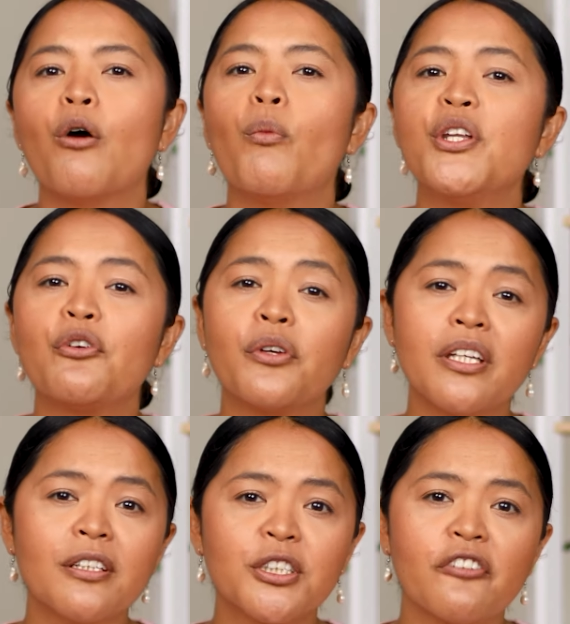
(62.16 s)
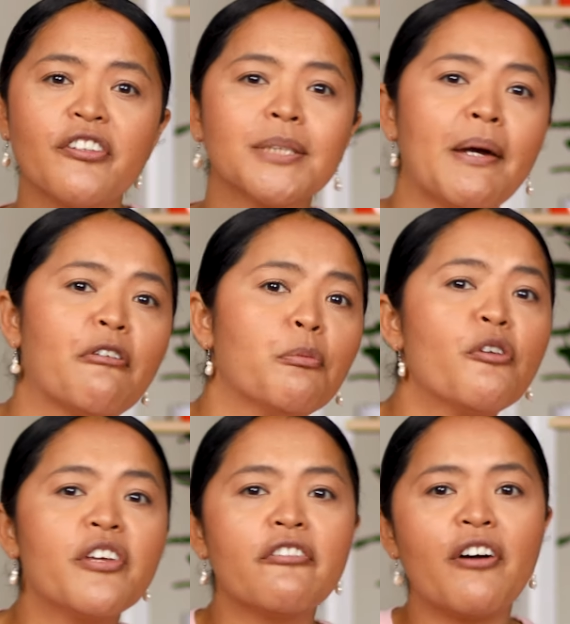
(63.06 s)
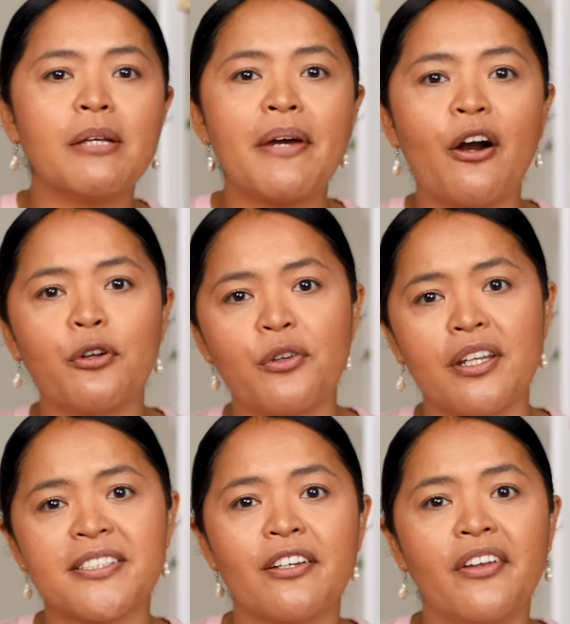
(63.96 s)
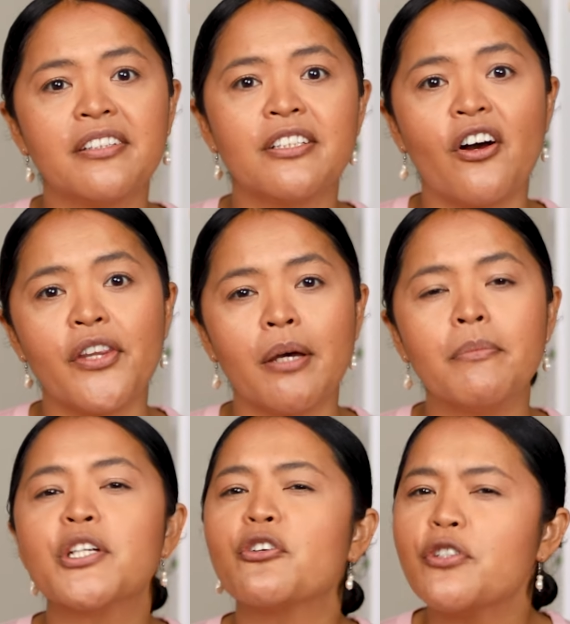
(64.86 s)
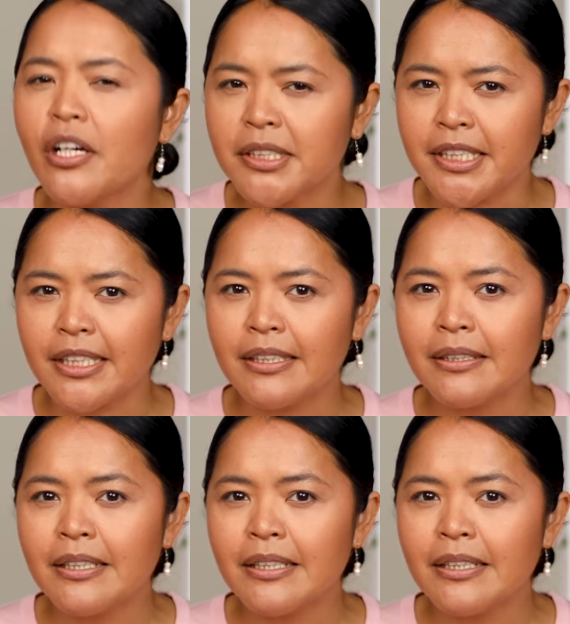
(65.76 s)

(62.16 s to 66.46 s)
When you clean a surface by removing the fine powder that is collected on them, you're dusting.